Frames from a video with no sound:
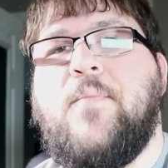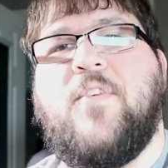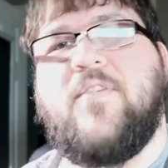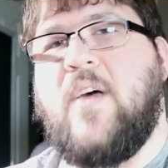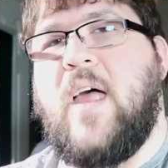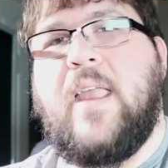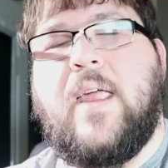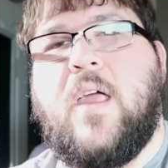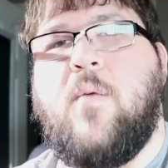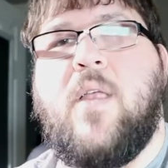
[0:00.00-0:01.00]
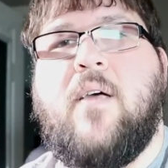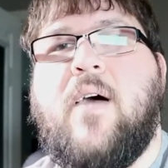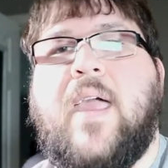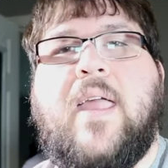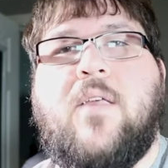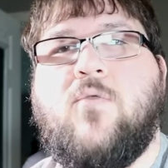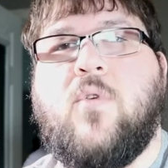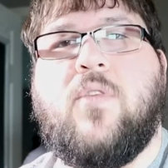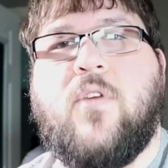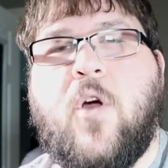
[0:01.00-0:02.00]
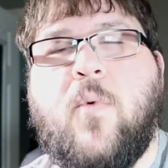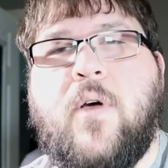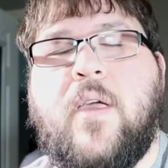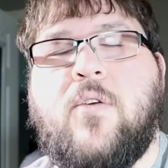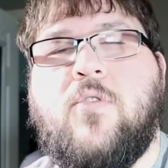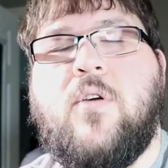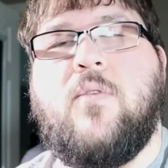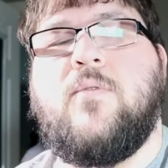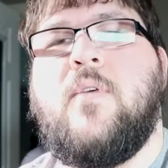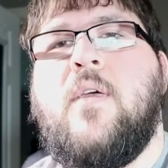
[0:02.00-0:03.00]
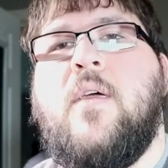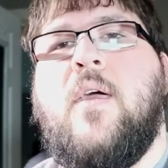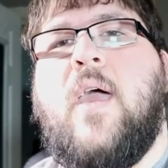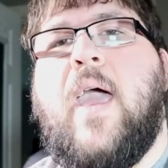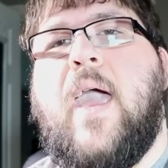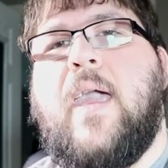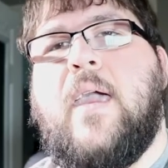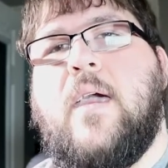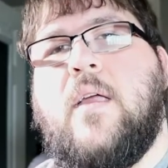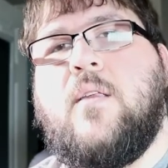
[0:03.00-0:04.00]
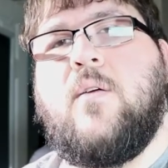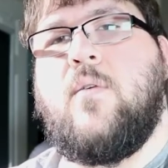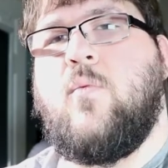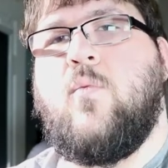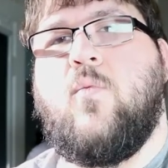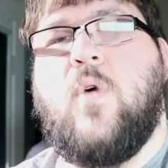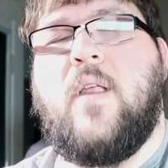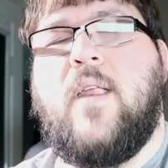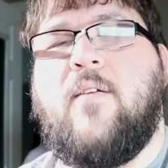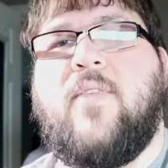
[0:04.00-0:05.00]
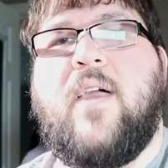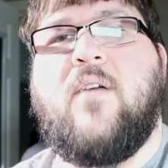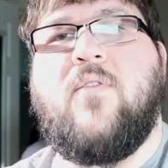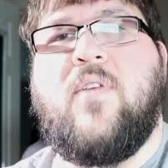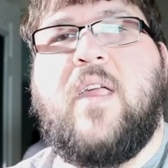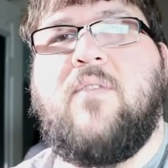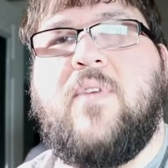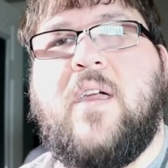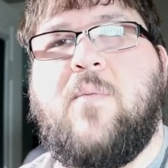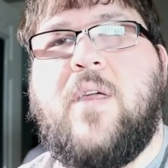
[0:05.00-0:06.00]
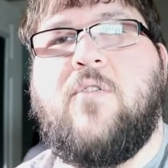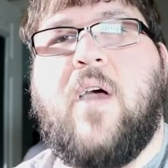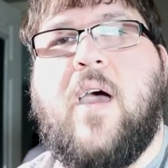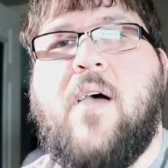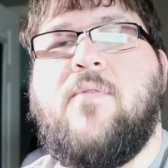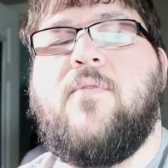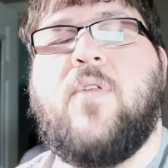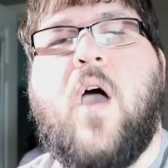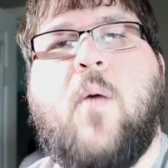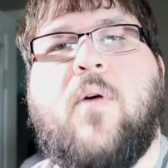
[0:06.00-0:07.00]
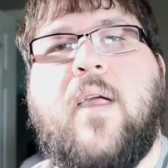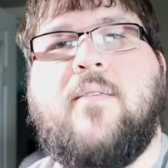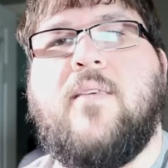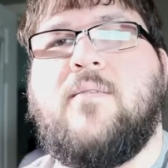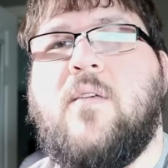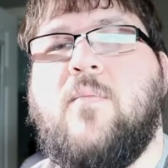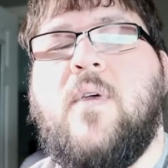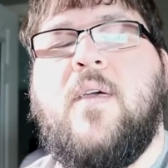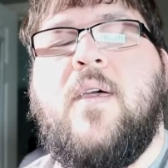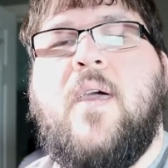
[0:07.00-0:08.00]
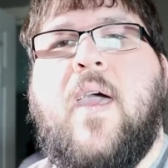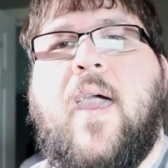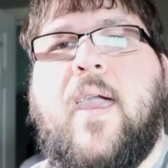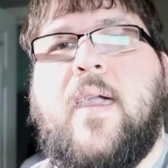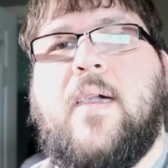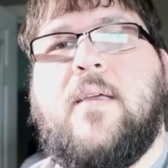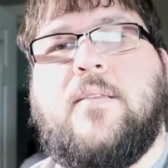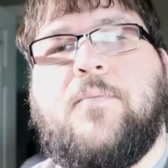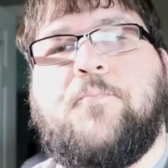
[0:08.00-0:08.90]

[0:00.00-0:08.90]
just so I didn't come in like any sort of thermal issues. And running everything off of an NVMe drive for the operating system, and